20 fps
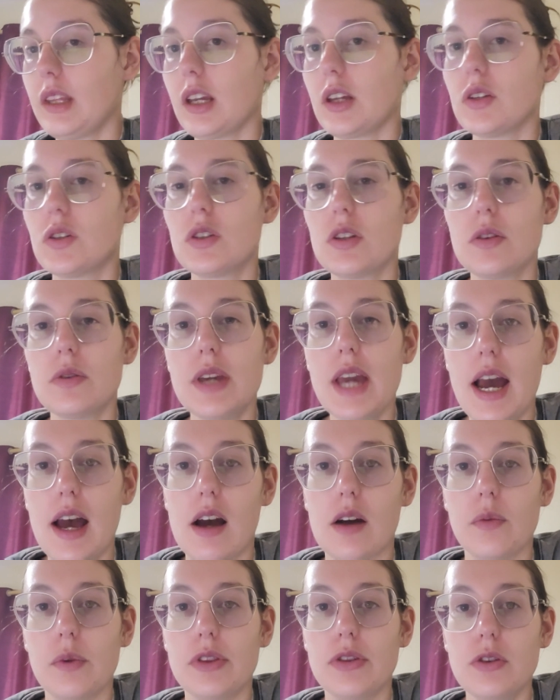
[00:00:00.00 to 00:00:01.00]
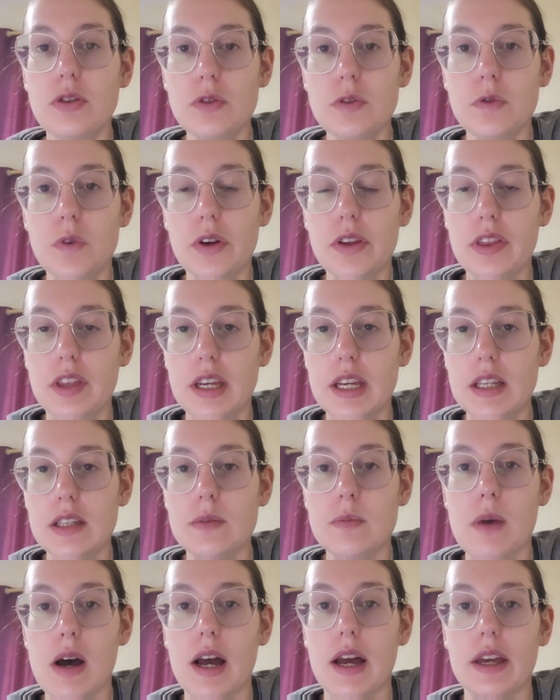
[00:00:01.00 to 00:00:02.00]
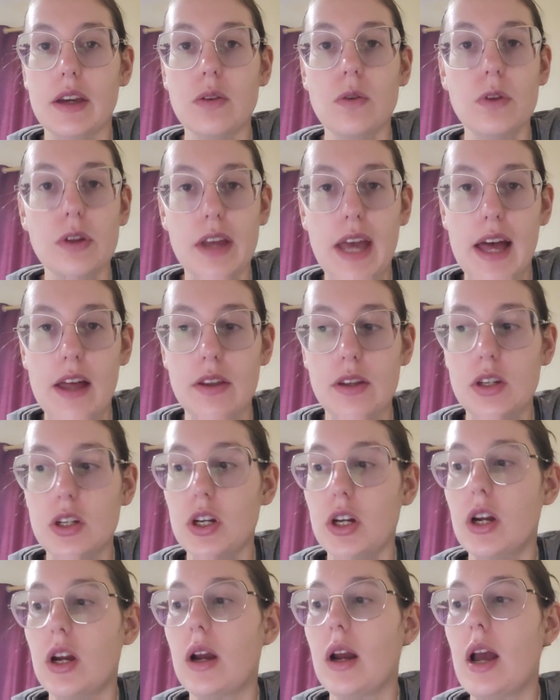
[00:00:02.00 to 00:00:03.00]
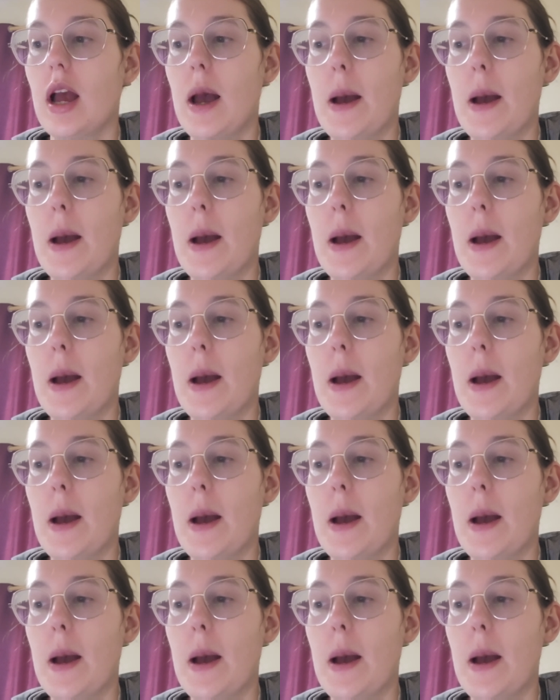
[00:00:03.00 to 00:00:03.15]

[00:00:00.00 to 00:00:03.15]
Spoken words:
So yeah, with those 4 things, my Google Calendar,